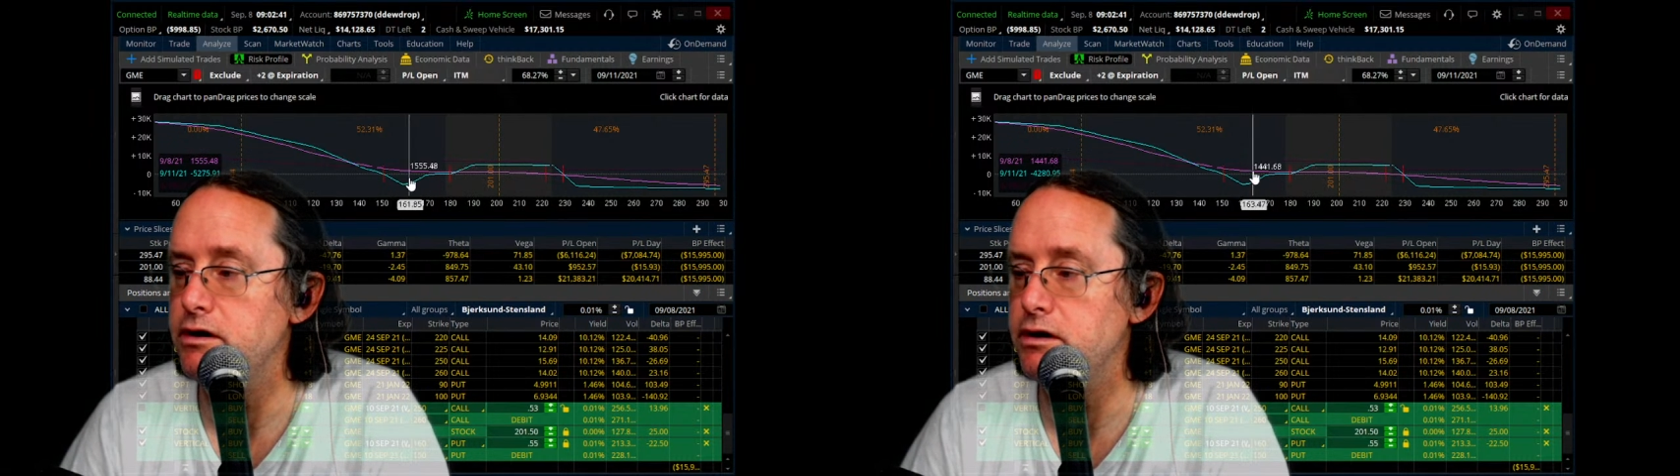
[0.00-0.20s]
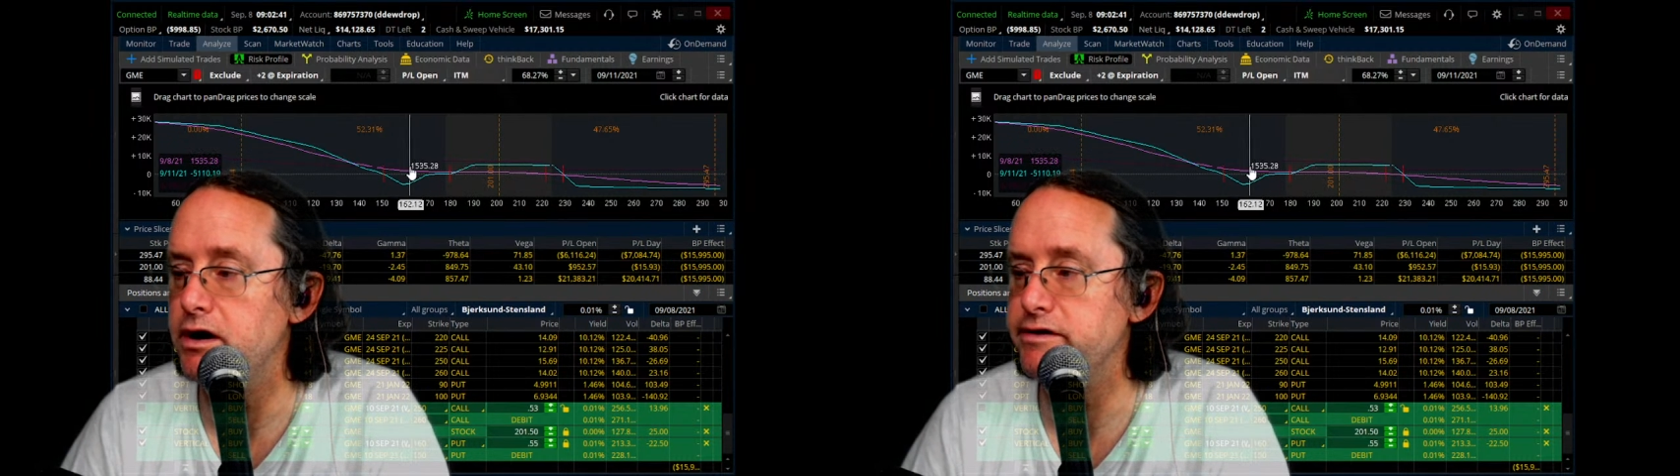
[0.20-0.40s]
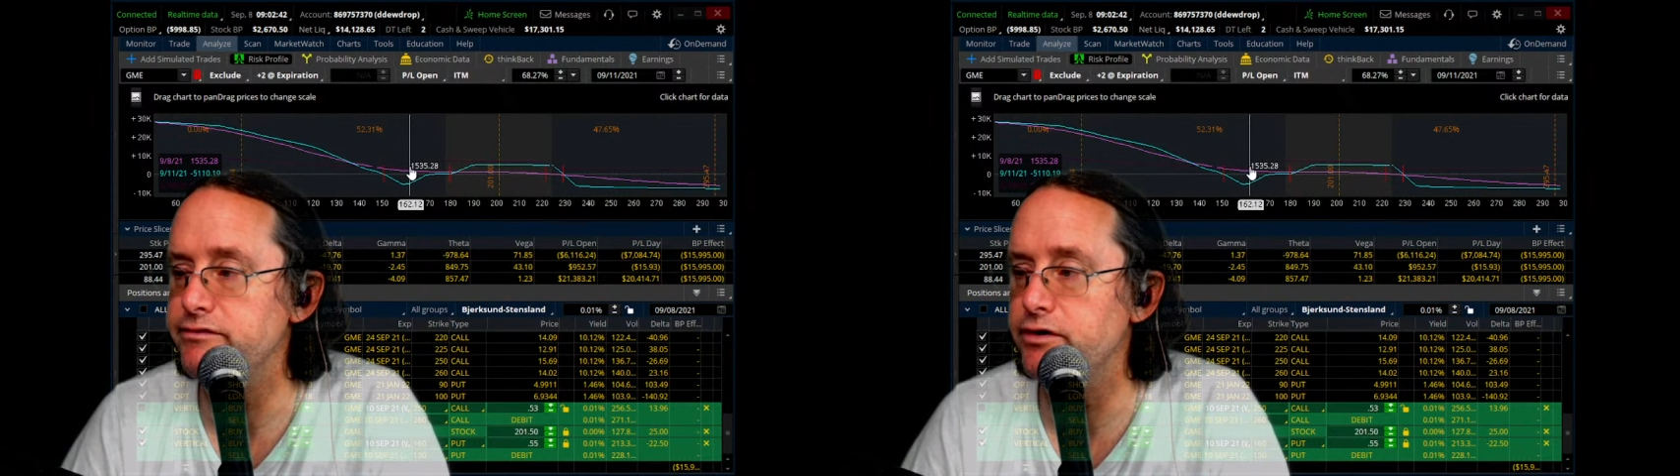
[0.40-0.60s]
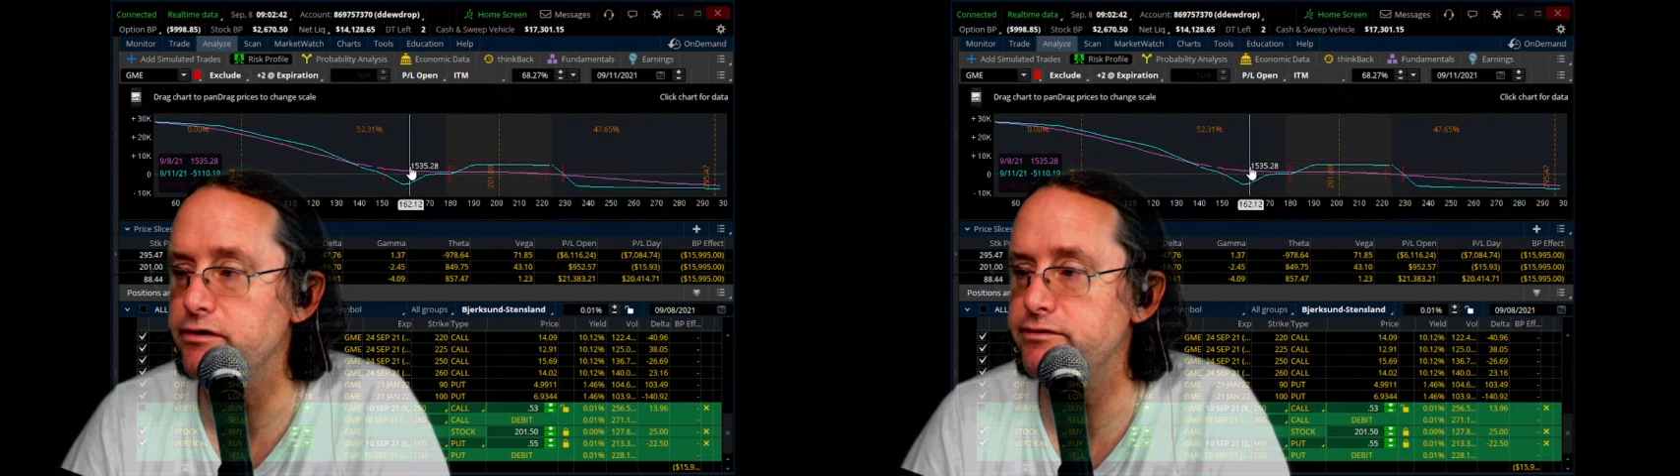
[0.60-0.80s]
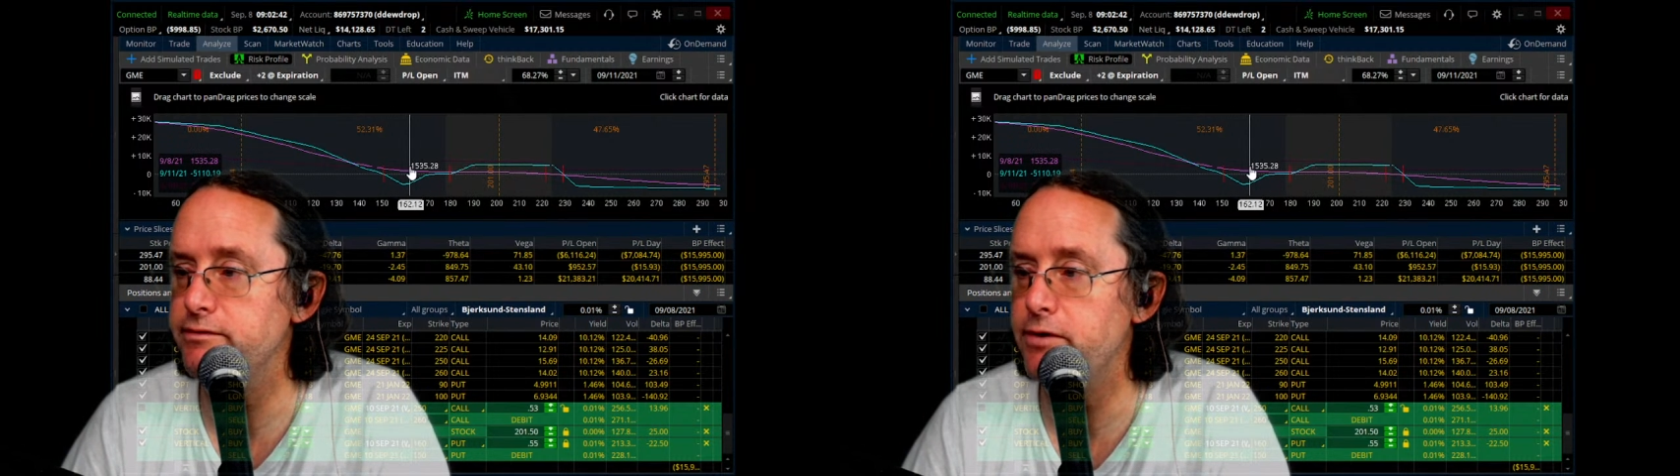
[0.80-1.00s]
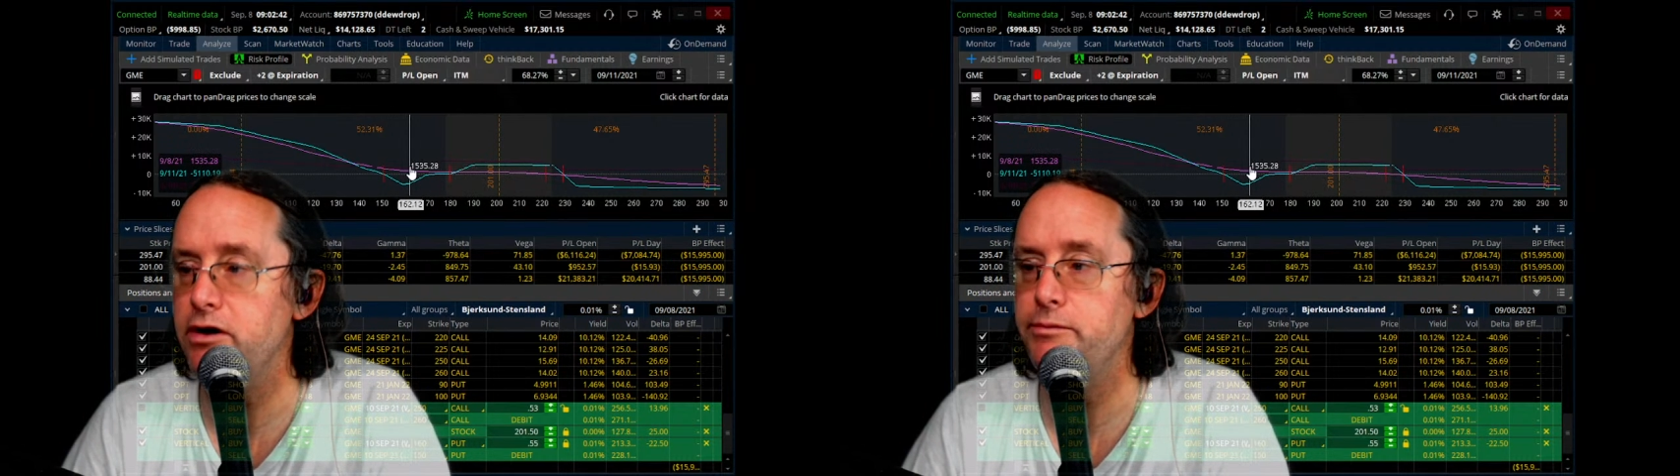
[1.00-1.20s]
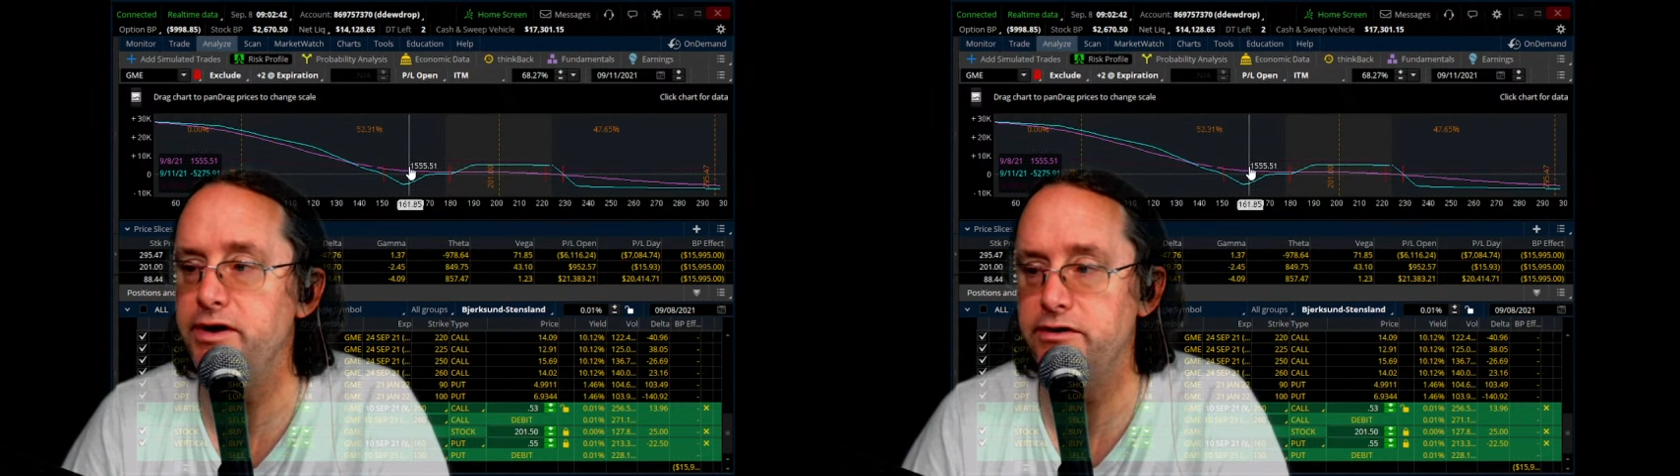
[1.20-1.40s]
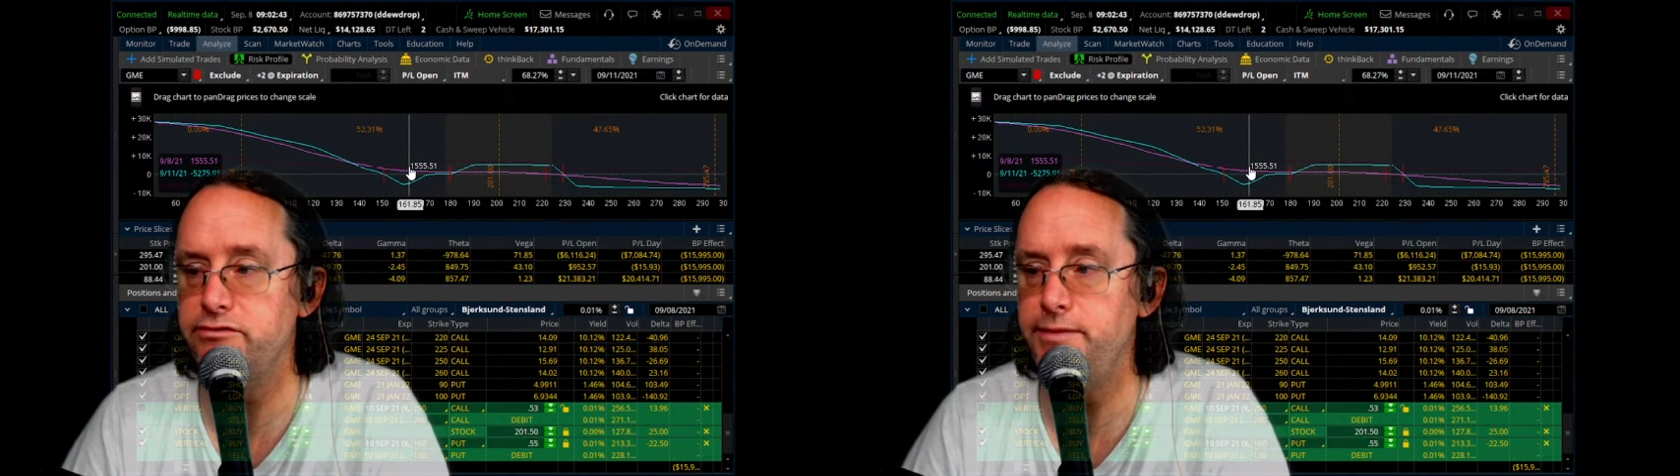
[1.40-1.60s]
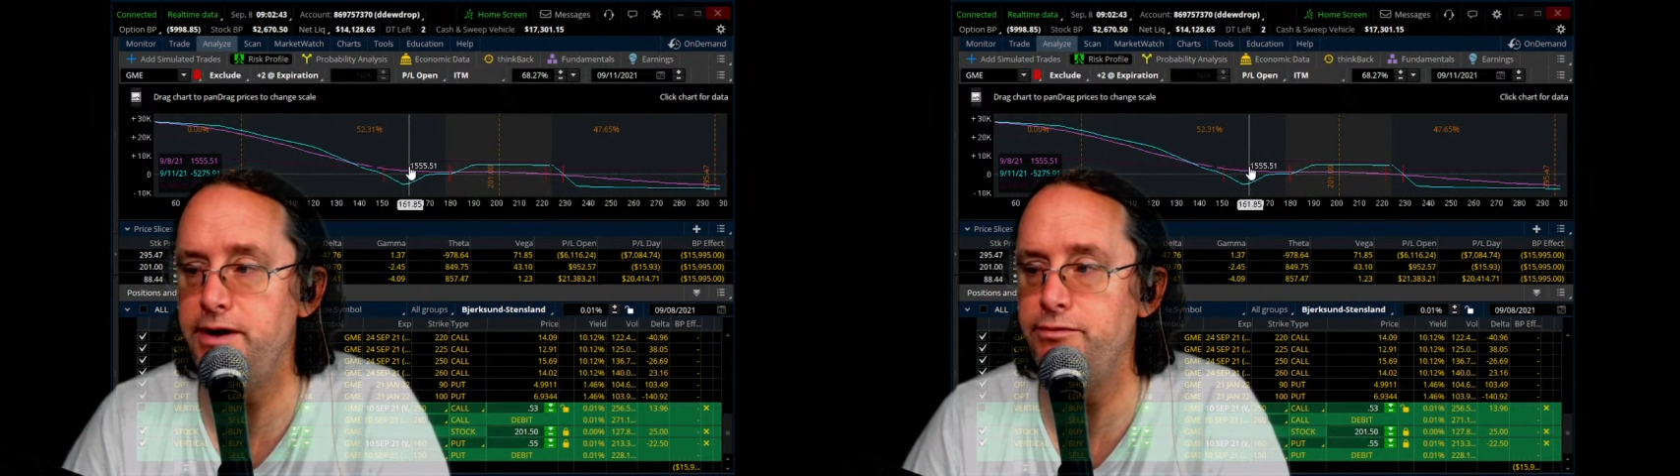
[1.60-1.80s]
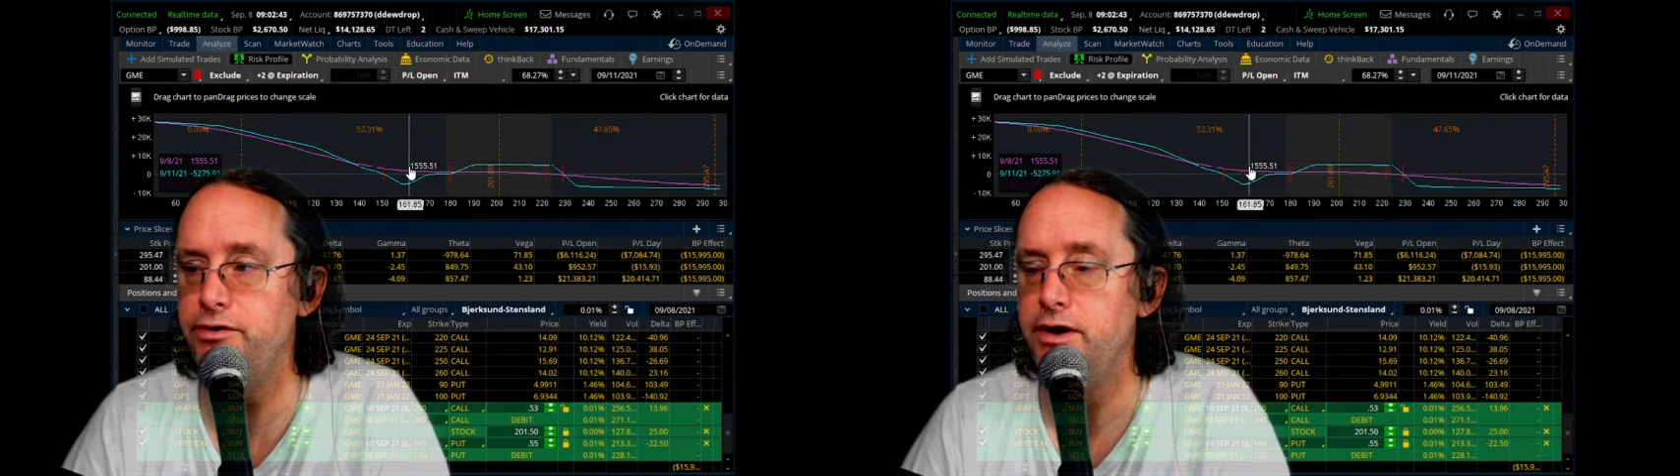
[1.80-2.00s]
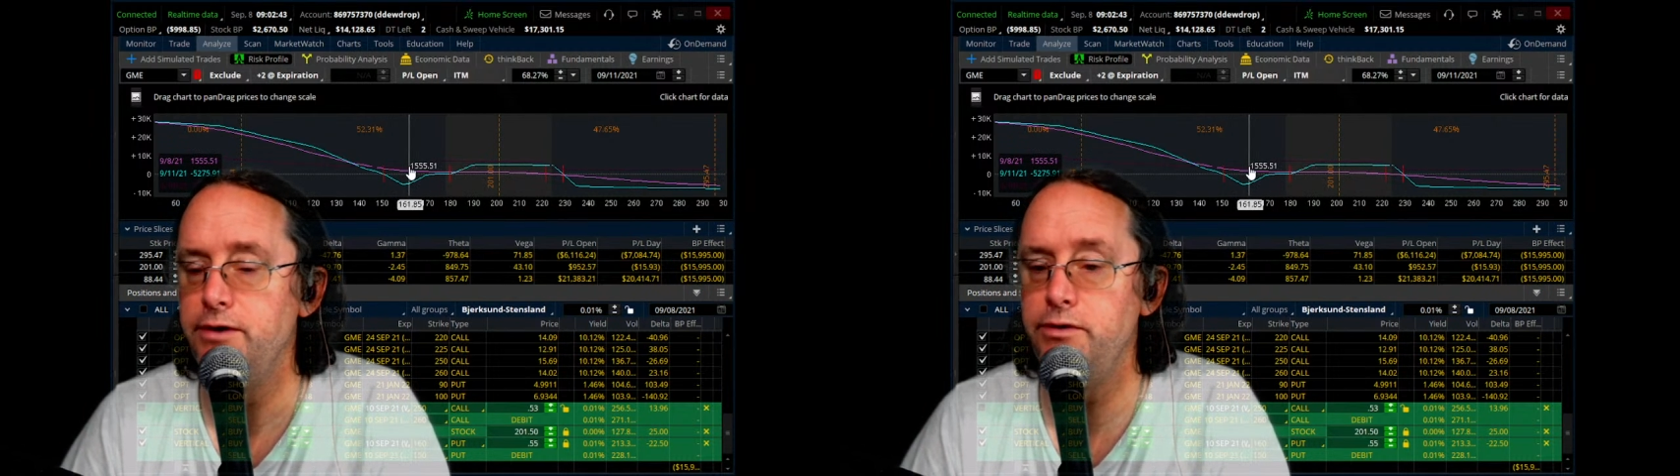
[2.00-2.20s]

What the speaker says: As far as tomorrow, because remember,